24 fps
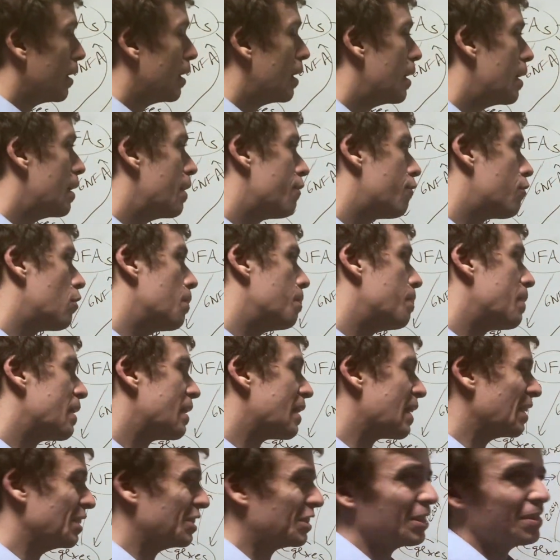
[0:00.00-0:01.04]
Uh, for a P
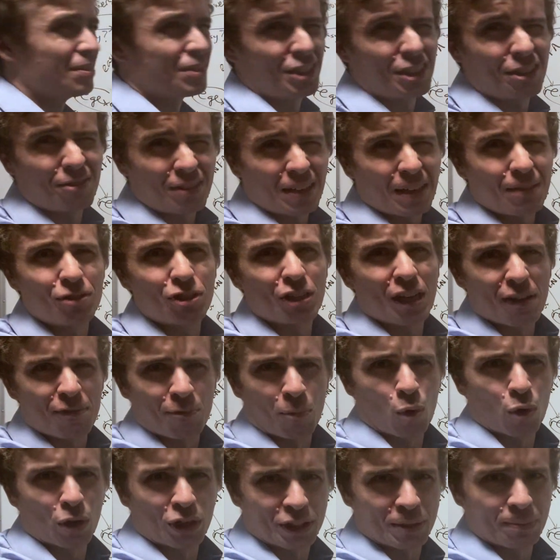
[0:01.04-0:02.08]
D A. So, sometimes you have
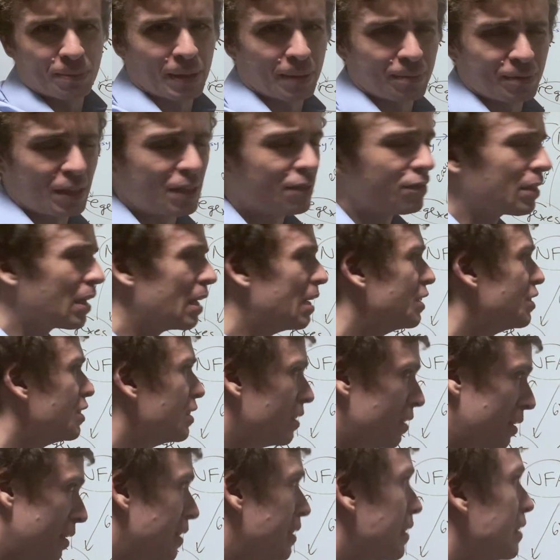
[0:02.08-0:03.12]
more, sometimes you have less,
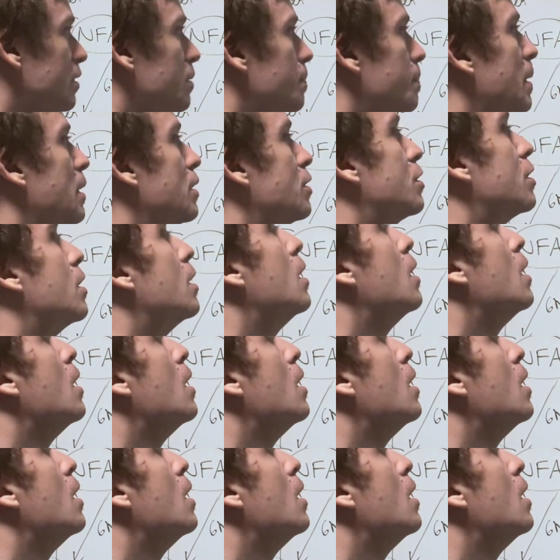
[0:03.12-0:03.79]
it, it depends.